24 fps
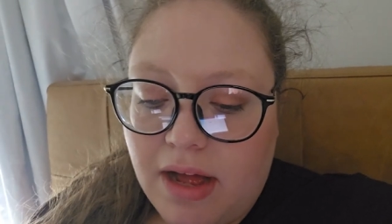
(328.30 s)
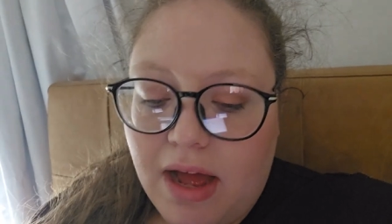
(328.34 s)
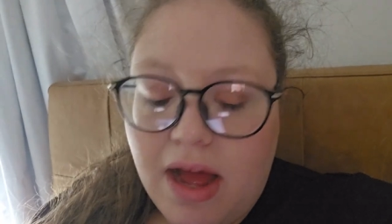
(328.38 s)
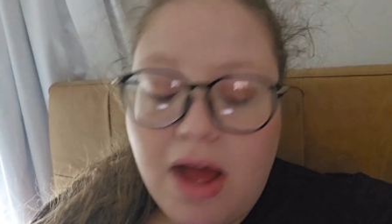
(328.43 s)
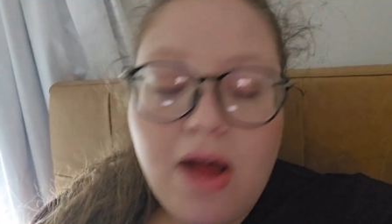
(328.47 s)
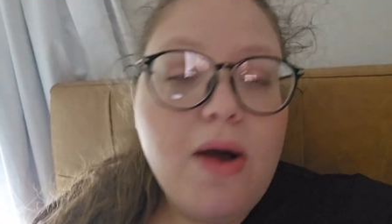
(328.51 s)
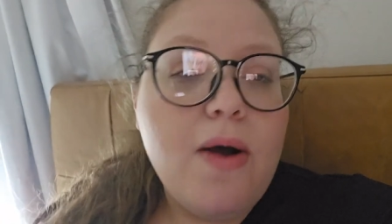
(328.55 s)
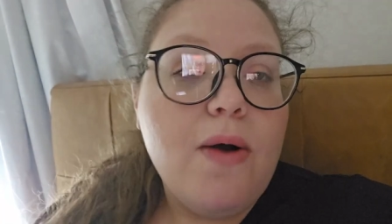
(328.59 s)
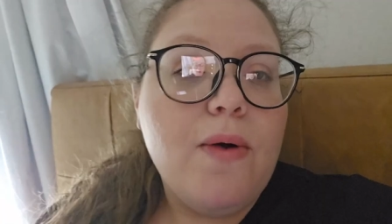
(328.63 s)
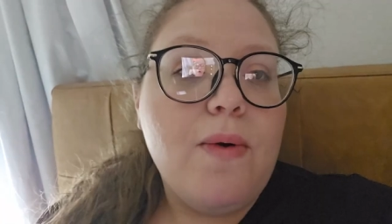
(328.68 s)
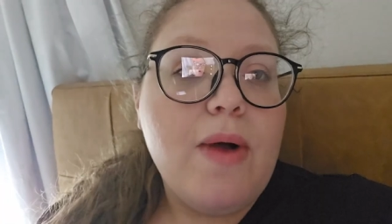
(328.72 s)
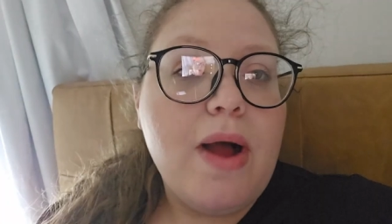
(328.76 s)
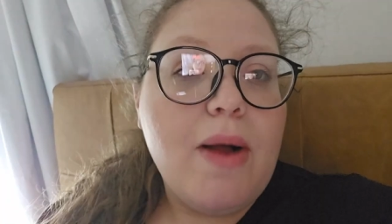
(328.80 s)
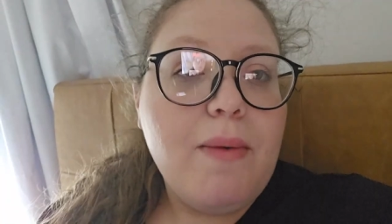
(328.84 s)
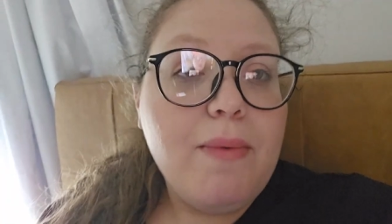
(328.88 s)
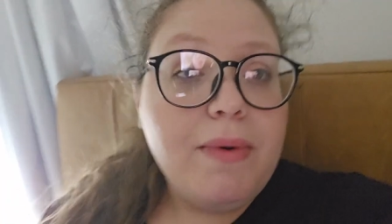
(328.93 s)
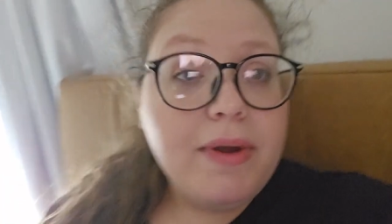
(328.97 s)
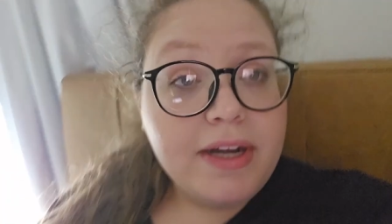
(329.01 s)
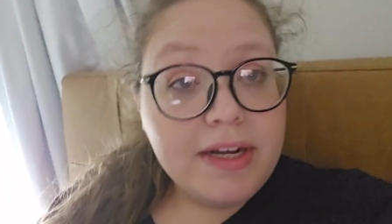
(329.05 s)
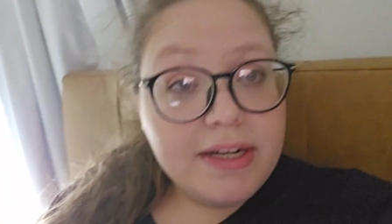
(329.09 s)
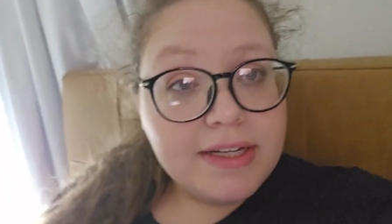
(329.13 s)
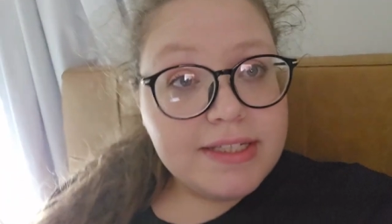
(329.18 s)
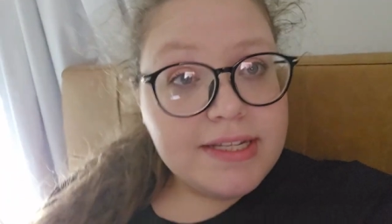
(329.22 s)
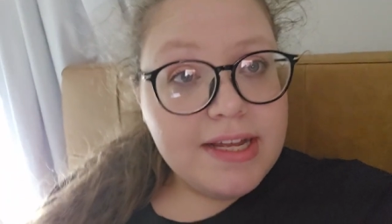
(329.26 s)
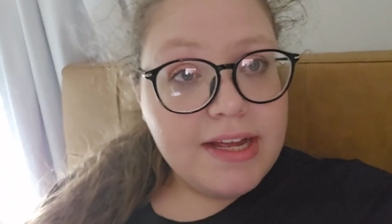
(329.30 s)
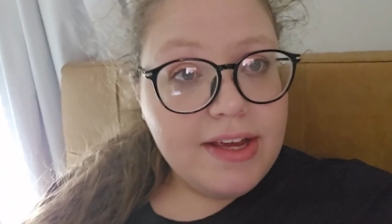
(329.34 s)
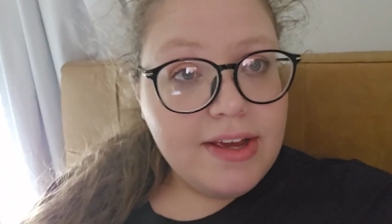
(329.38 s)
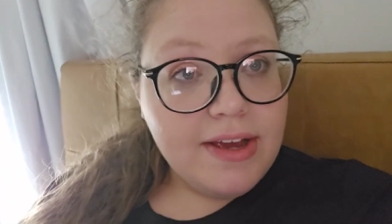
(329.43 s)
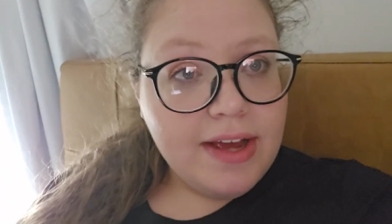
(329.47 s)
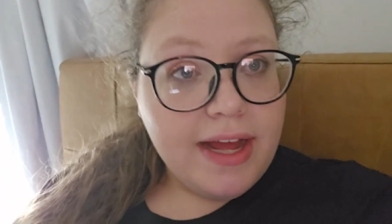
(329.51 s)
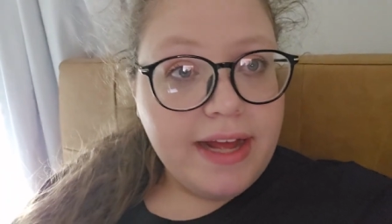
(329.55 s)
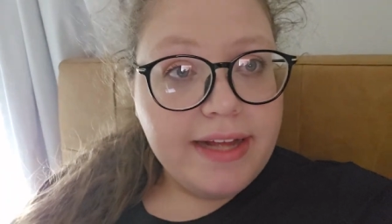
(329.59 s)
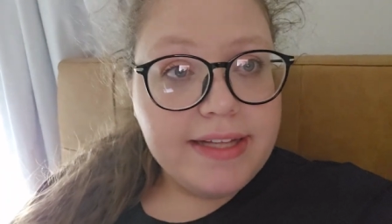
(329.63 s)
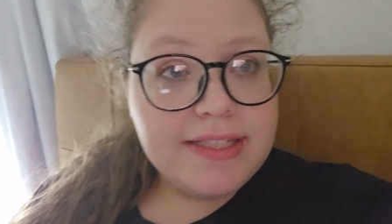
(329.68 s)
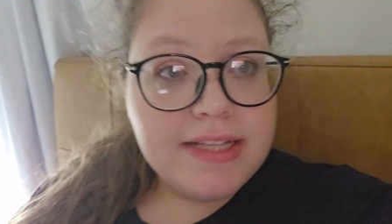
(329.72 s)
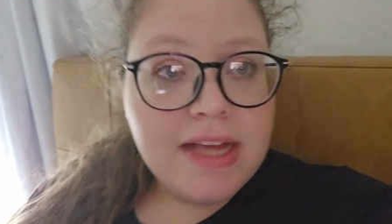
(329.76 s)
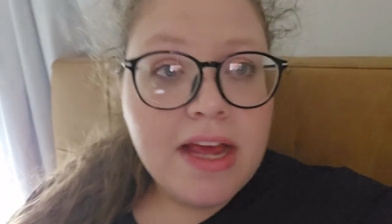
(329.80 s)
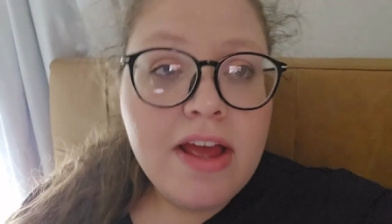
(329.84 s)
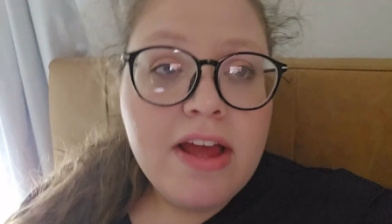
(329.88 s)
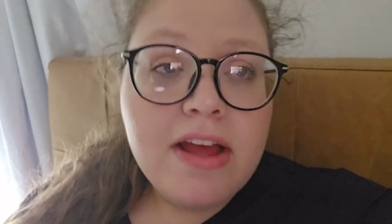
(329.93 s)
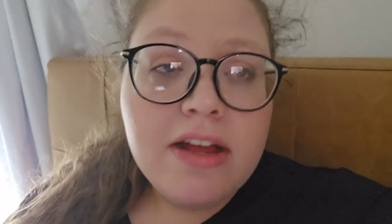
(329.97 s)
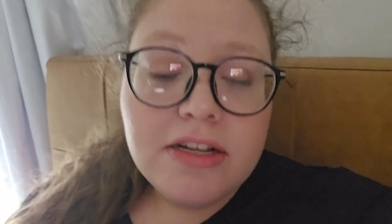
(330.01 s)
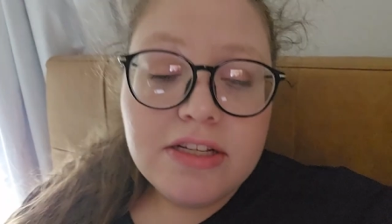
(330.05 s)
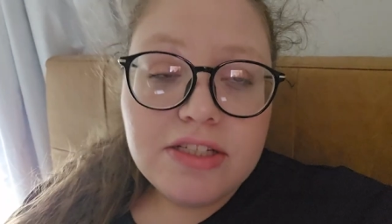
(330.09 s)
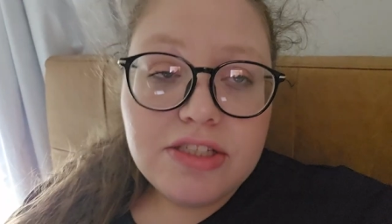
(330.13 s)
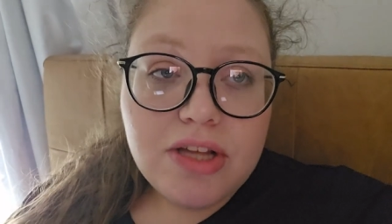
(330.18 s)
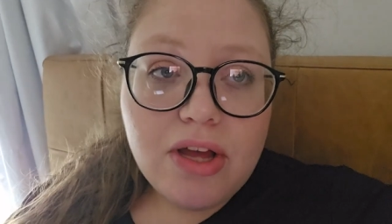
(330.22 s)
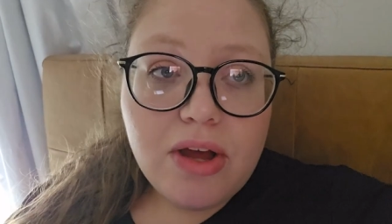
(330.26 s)
oh, I wanted to tell you guys.
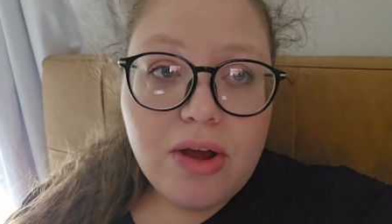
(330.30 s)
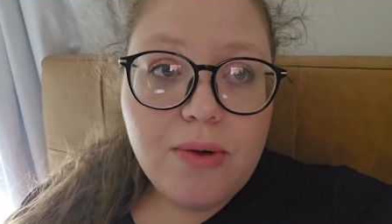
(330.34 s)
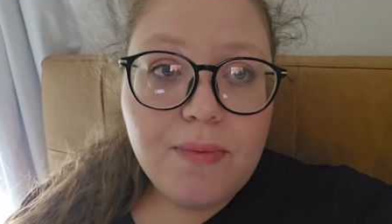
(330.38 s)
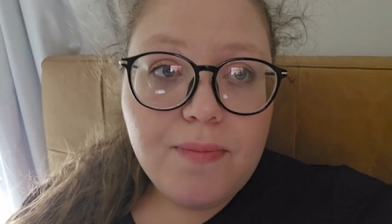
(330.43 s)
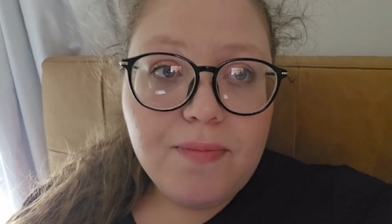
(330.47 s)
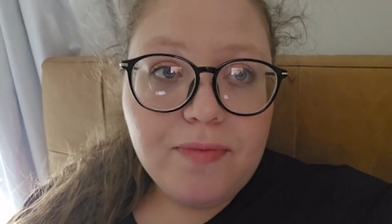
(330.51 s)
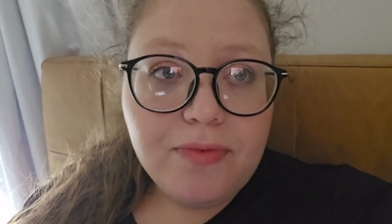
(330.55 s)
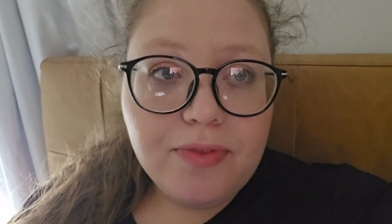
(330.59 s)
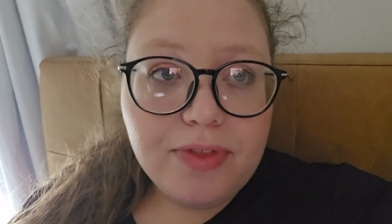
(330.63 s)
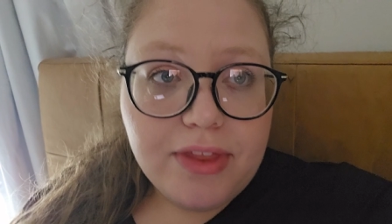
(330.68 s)
So,